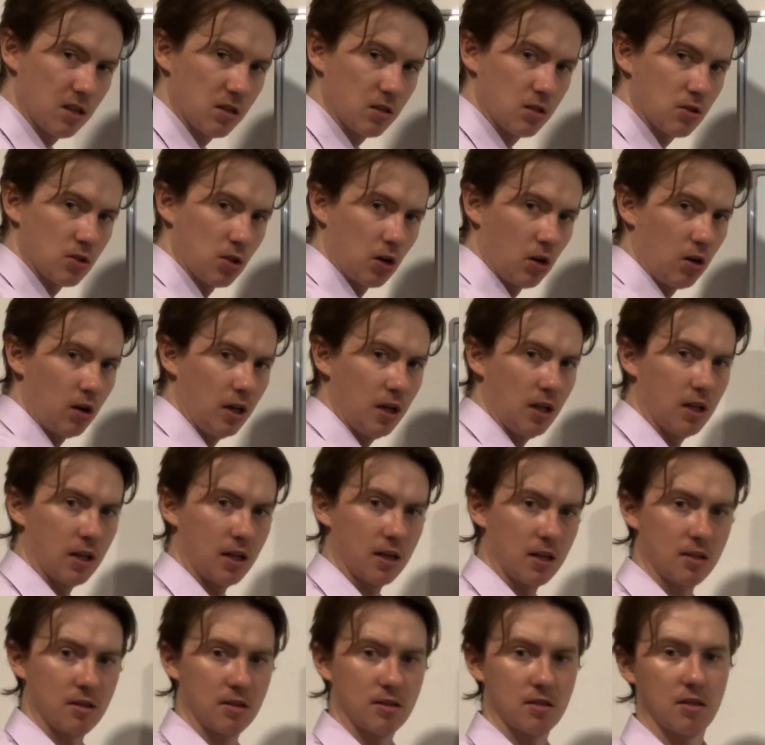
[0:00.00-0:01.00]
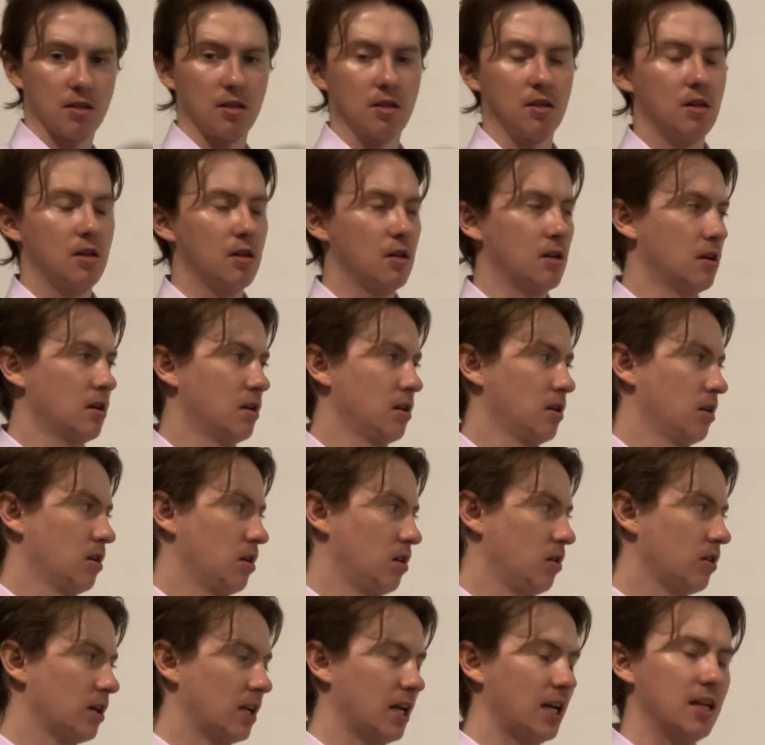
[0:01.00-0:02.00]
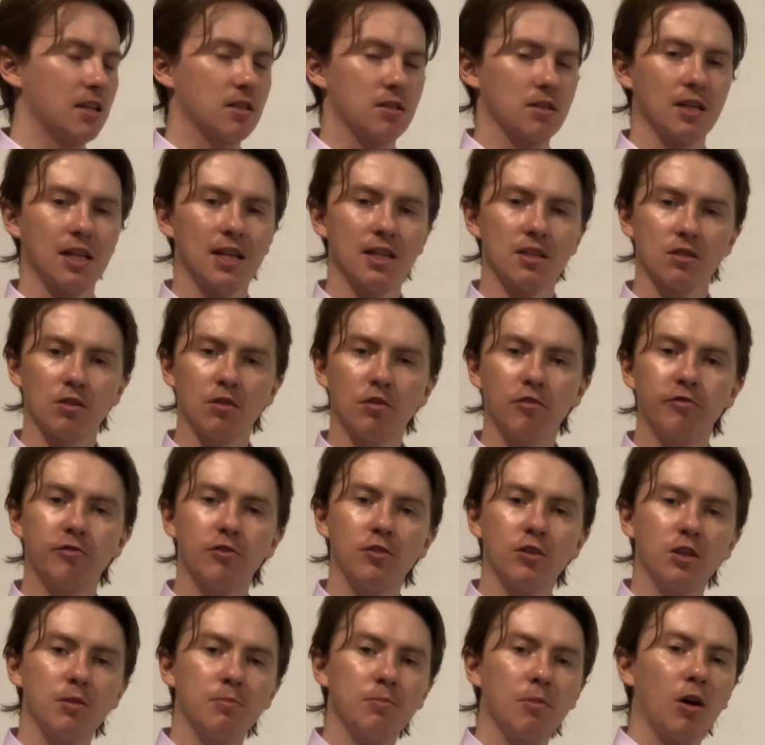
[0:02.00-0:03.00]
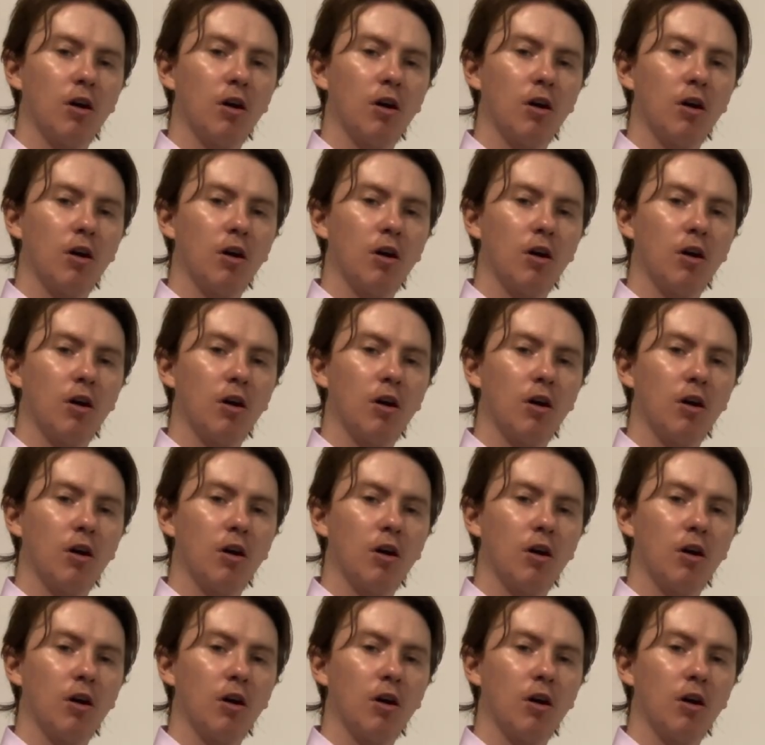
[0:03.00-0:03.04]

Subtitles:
Toilet. Okay, so let's go through them